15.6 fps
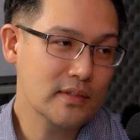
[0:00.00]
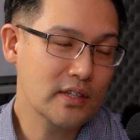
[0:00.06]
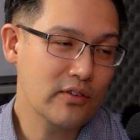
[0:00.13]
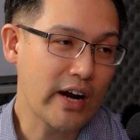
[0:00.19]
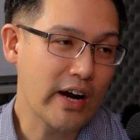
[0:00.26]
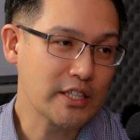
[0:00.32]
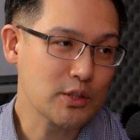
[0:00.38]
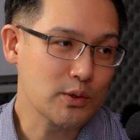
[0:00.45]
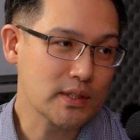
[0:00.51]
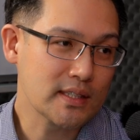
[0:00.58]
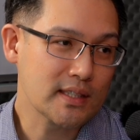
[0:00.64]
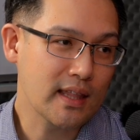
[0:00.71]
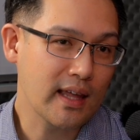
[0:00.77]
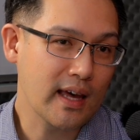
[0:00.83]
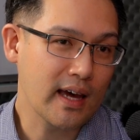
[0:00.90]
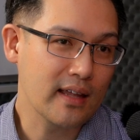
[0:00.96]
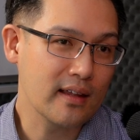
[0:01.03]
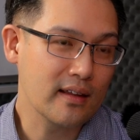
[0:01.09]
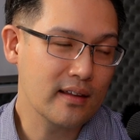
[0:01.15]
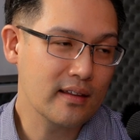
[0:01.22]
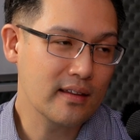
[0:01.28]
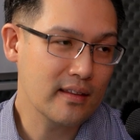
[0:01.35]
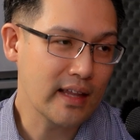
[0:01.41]
graduates, that
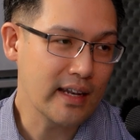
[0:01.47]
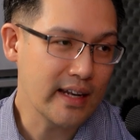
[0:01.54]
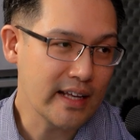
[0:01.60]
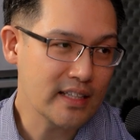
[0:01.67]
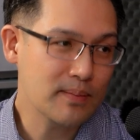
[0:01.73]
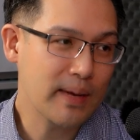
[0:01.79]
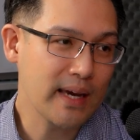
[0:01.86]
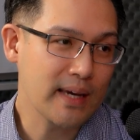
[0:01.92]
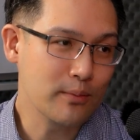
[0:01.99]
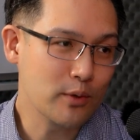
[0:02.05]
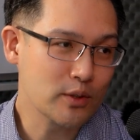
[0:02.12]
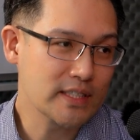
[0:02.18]
they need to pay more